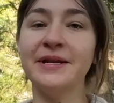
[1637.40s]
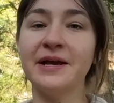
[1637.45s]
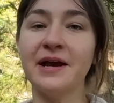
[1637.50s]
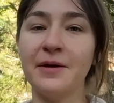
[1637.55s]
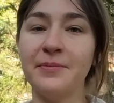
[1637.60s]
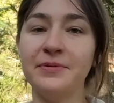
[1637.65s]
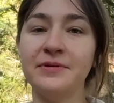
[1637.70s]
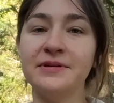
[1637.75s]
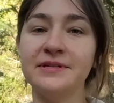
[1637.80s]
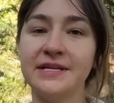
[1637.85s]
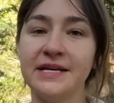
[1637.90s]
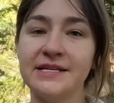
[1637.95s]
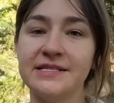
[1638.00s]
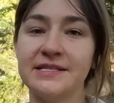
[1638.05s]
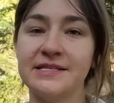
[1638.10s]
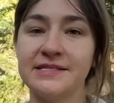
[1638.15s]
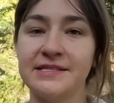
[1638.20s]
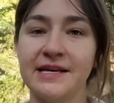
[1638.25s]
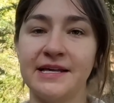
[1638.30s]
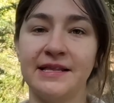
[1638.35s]
couple of days
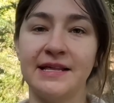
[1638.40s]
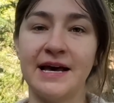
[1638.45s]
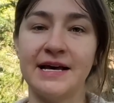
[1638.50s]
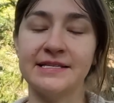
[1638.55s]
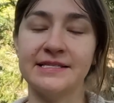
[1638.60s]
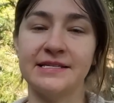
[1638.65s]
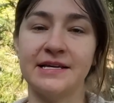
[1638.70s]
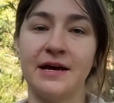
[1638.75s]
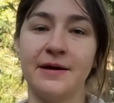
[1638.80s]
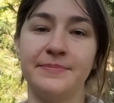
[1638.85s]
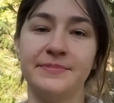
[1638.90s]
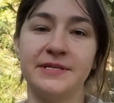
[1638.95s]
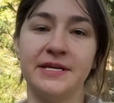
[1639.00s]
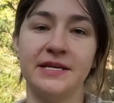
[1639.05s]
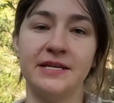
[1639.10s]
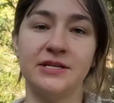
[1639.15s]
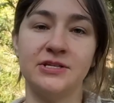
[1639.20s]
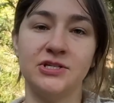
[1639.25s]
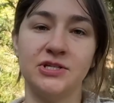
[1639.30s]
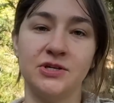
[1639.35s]
since I last
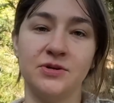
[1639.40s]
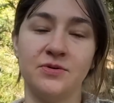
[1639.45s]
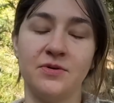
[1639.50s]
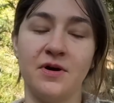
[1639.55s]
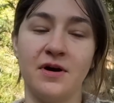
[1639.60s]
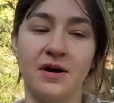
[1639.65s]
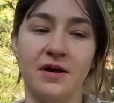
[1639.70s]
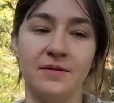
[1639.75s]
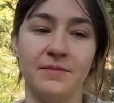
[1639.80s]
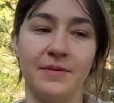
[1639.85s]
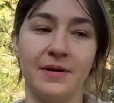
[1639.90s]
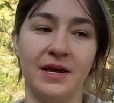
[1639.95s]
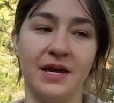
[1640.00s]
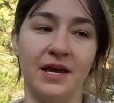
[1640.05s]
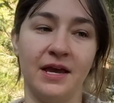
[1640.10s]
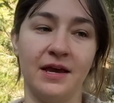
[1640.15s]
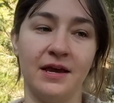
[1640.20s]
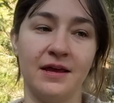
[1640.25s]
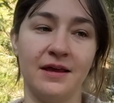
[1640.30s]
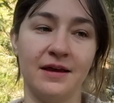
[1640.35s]
updated you on
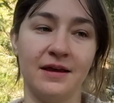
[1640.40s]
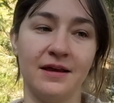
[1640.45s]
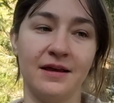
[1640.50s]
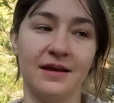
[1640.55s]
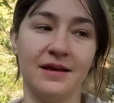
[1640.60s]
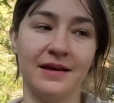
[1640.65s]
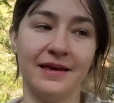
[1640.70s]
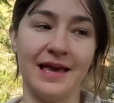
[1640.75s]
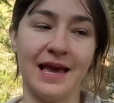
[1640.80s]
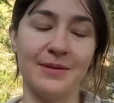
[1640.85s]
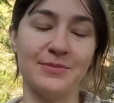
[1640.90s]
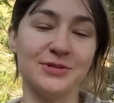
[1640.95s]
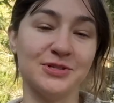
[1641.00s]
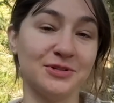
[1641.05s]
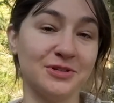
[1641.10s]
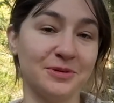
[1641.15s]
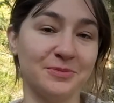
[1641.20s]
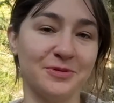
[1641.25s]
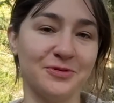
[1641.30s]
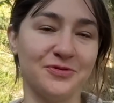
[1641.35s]
my
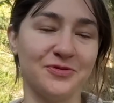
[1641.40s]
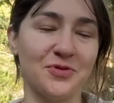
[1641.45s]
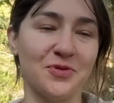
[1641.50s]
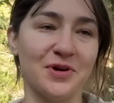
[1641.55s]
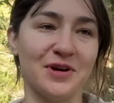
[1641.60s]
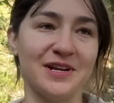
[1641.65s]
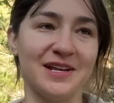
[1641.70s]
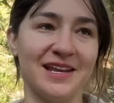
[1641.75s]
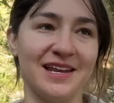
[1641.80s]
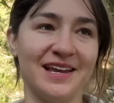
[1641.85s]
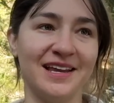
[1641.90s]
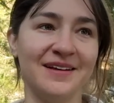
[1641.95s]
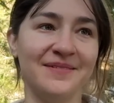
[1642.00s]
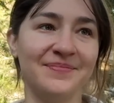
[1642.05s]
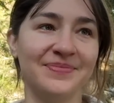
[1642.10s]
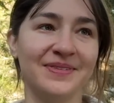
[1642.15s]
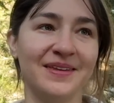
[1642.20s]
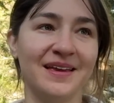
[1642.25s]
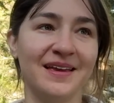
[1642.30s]
camisole number 4 knitting.